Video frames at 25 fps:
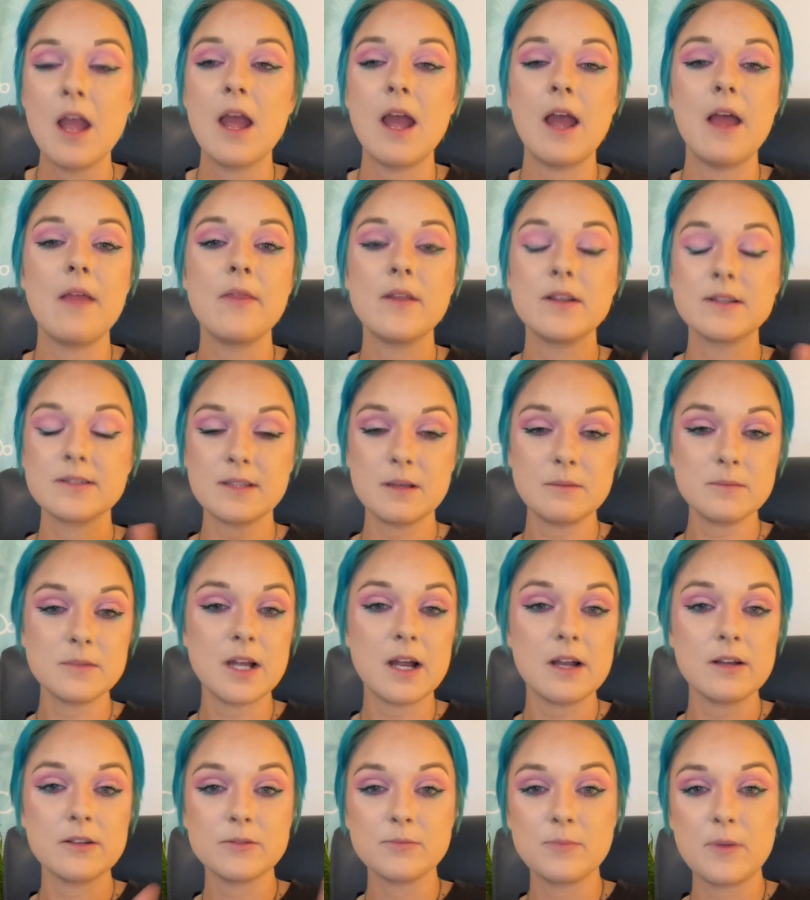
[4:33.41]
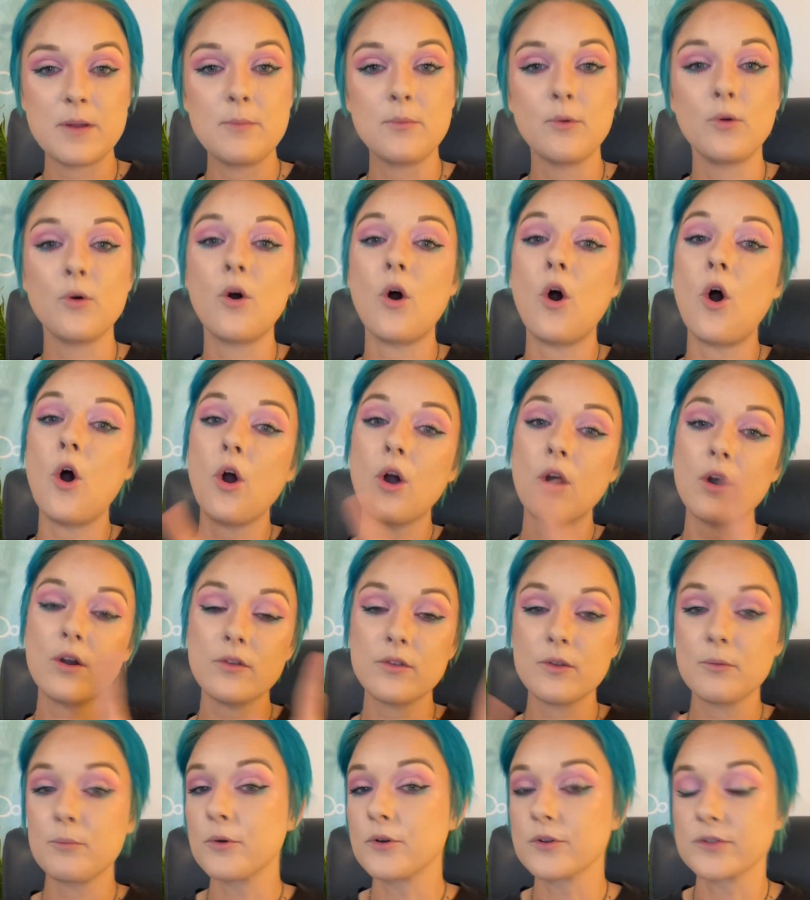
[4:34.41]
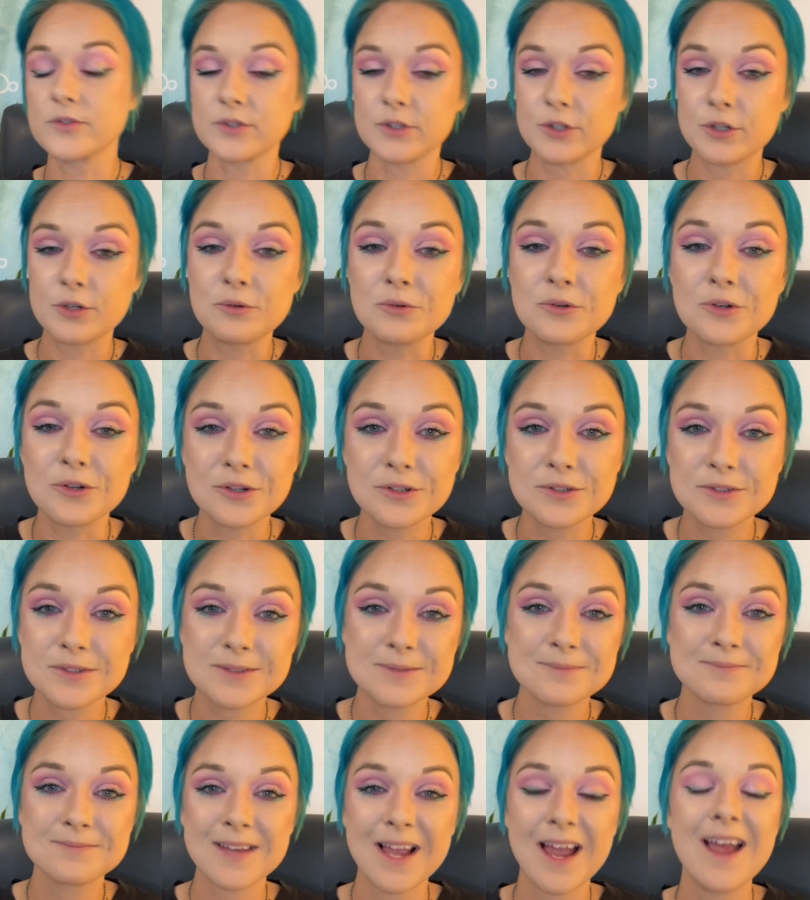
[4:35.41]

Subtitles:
And then sometimes people are the persecutors.